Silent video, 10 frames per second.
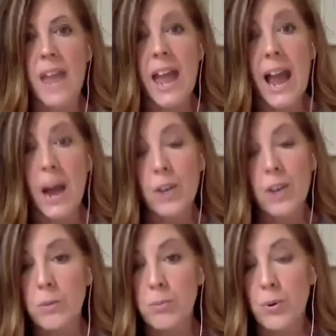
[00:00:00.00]
how are
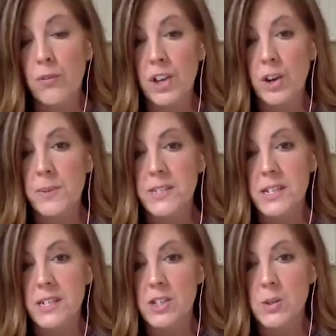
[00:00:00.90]
you improving your
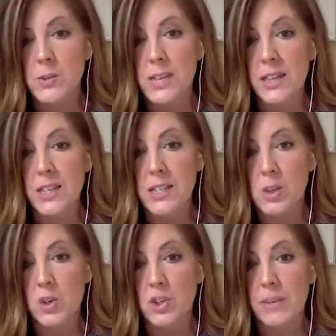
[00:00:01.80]
business using this
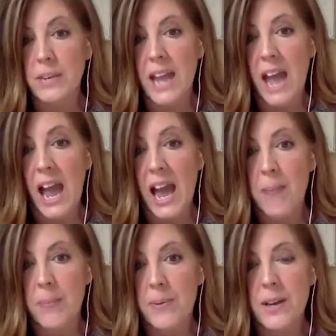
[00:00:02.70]
social media app,